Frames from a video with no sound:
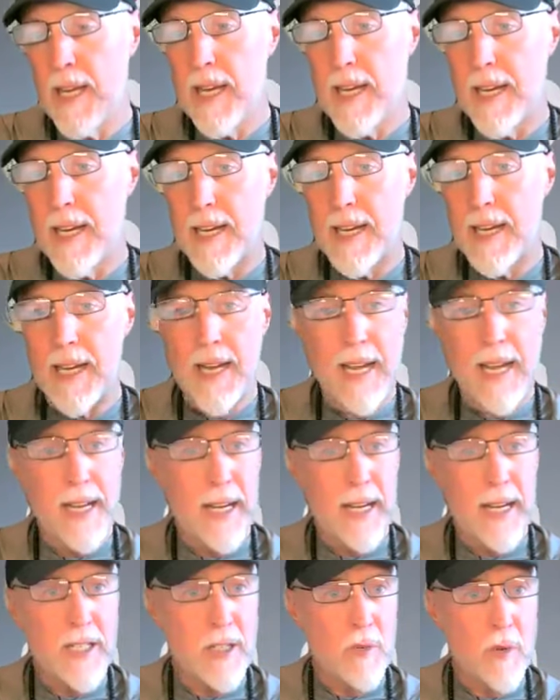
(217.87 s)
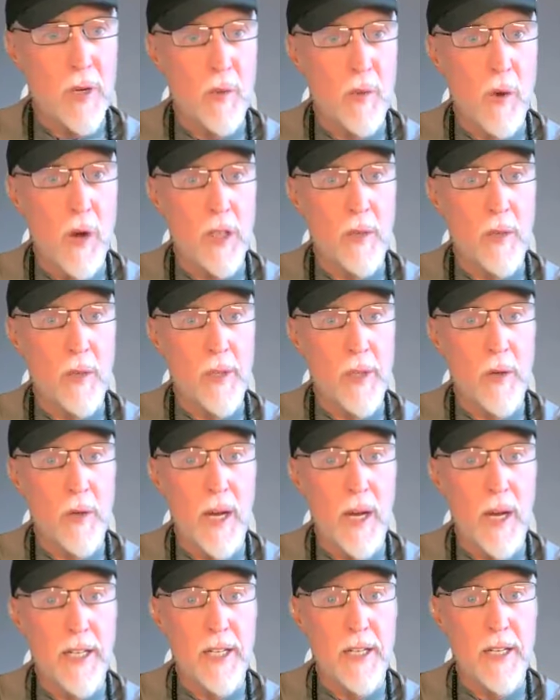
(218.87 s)
And I just want to welcome you,
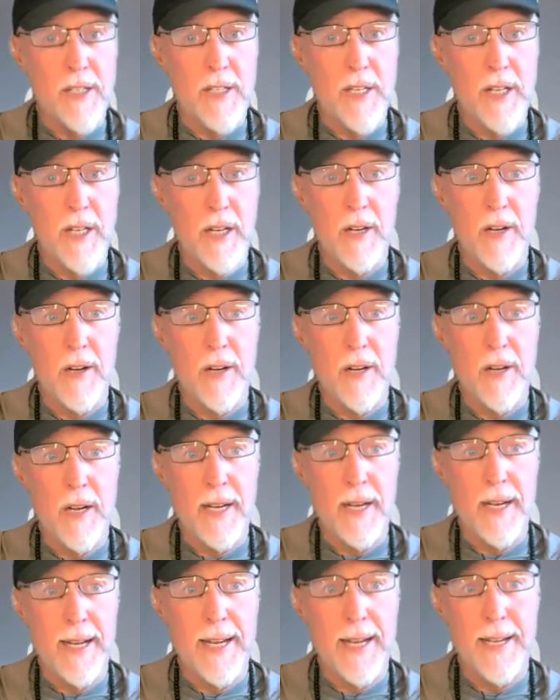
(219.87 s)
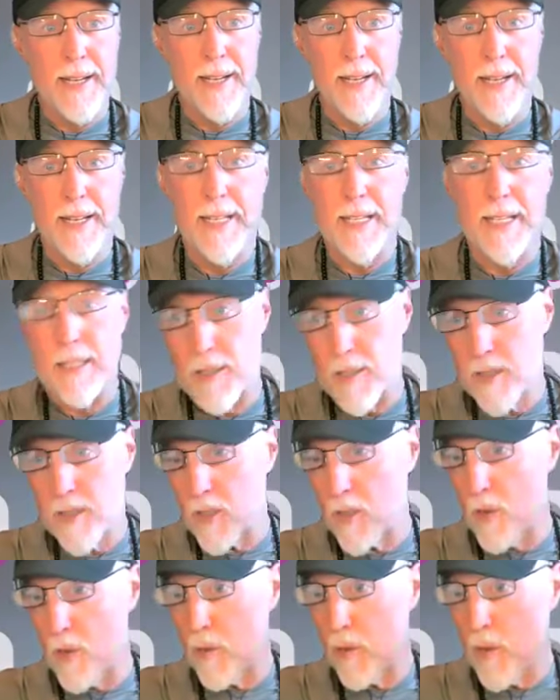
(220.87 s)
audience, here. And
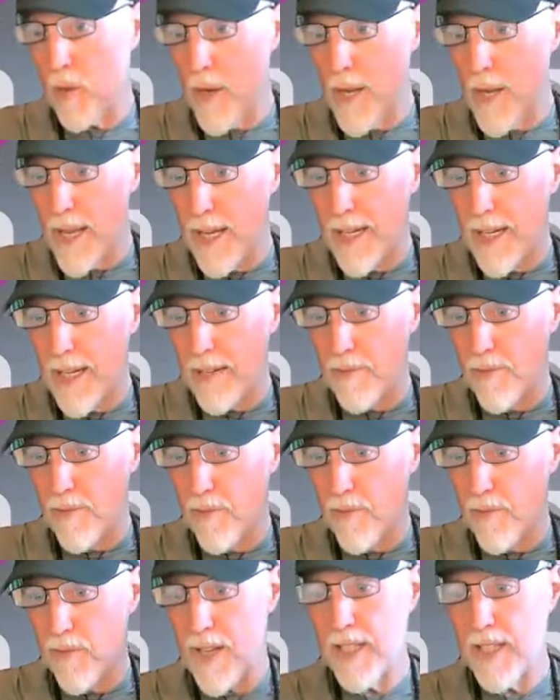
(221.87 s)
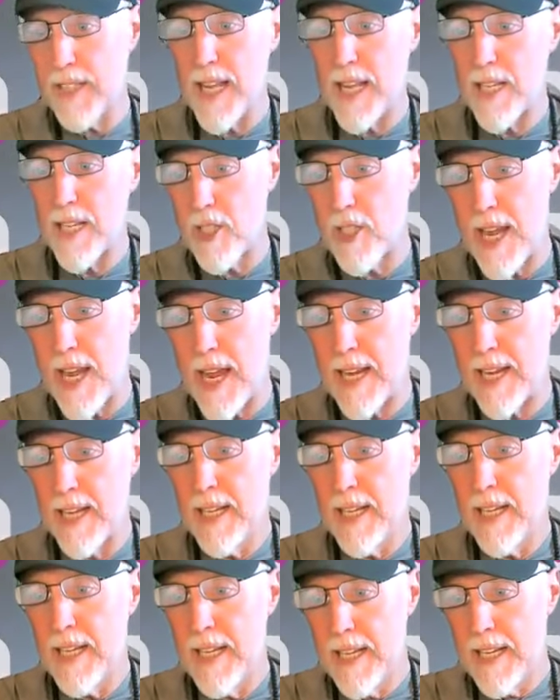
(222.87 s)
so go ahead and flood that
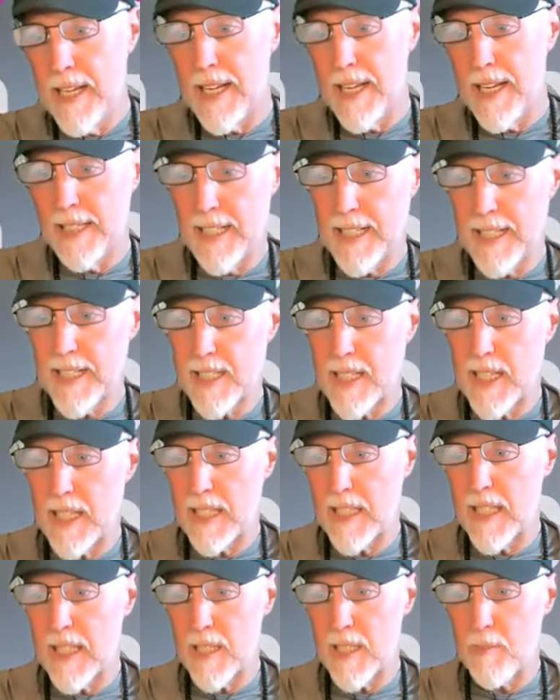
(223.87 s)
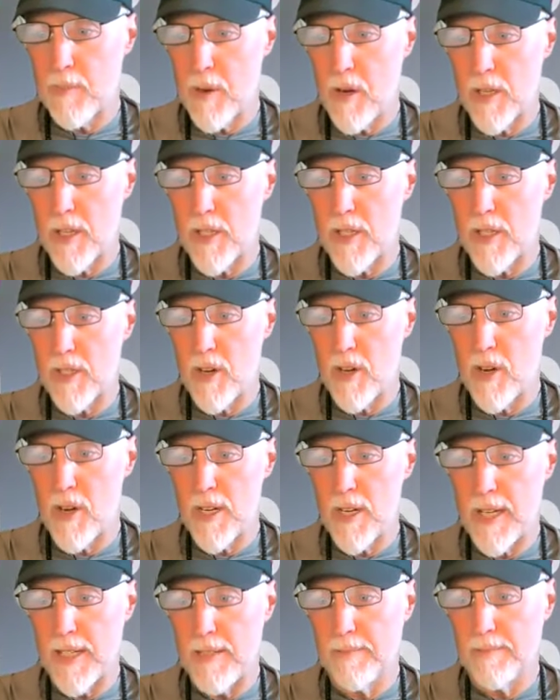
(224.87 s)
chat and let's get this party
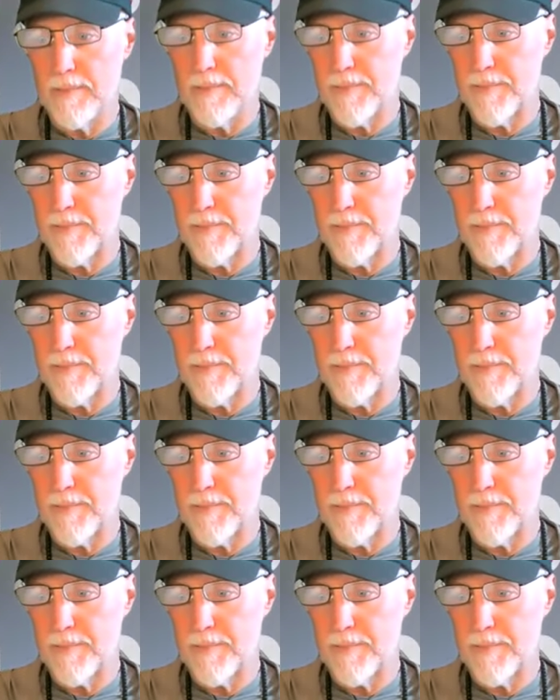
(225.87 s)
started.